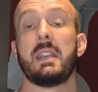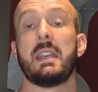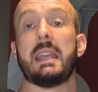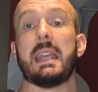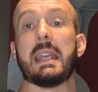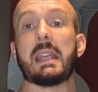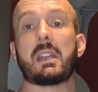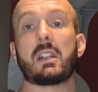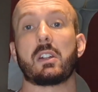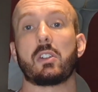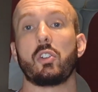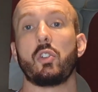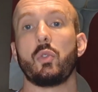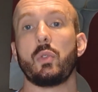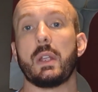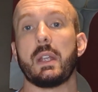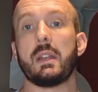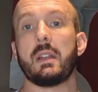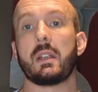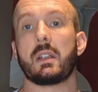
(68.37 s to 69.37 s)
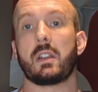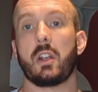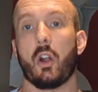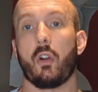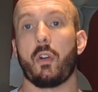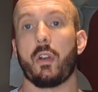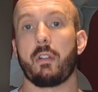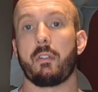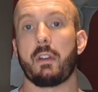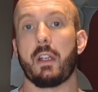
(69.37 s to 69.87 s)
including
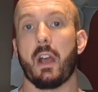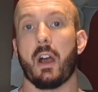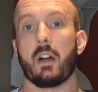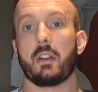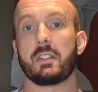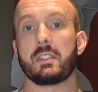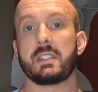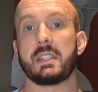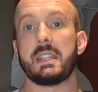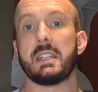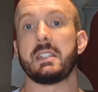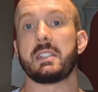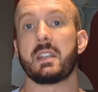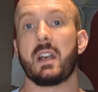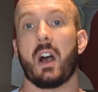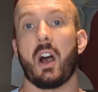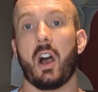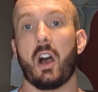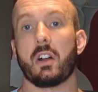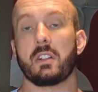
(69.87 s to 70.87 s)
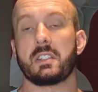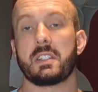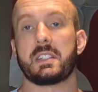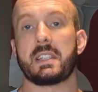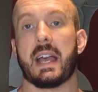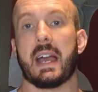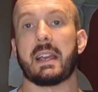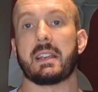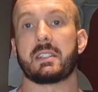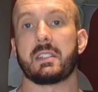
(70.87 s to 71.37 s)
coronary heart disease, heart
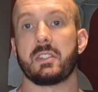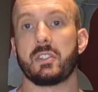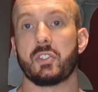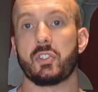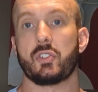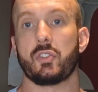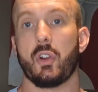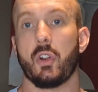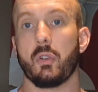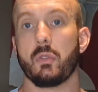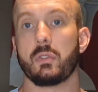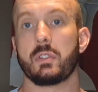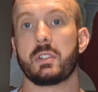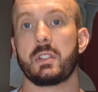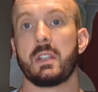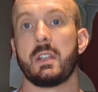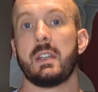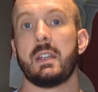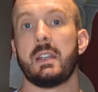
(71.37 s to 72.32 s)
attacks, and strokes.